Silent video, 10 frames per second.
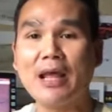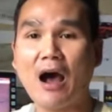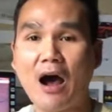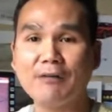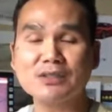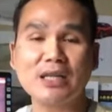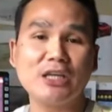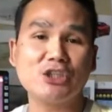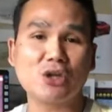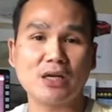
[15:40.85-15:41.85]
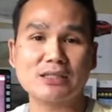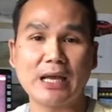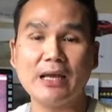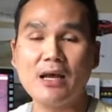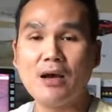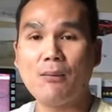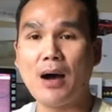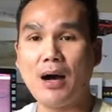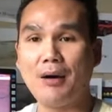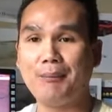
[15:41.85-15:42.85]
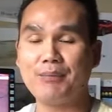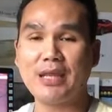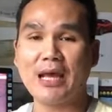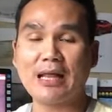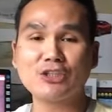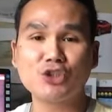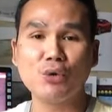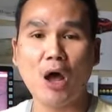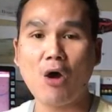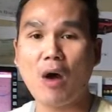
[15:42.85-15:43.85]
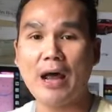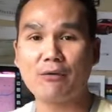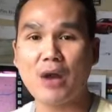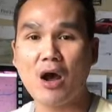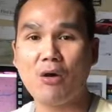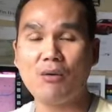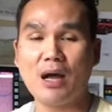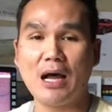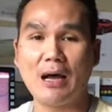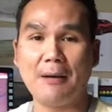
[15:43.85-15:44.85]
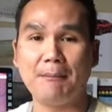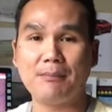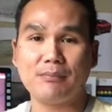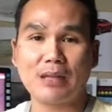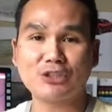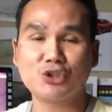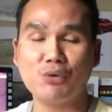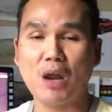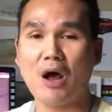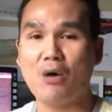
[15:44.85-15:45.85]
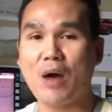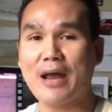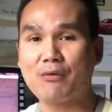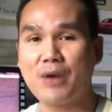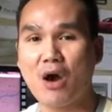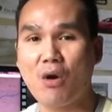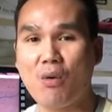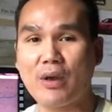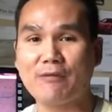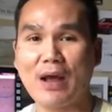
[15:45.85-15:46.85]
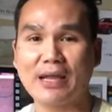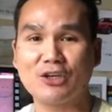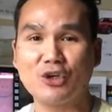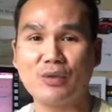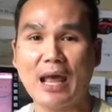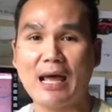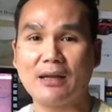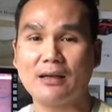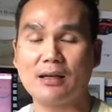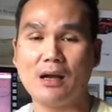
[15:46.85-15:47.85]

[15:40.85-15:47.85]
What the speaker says: Obviously, he's gonna say, well, yeah, that's too low. I don't know. That's too low. I don't know if I can do that.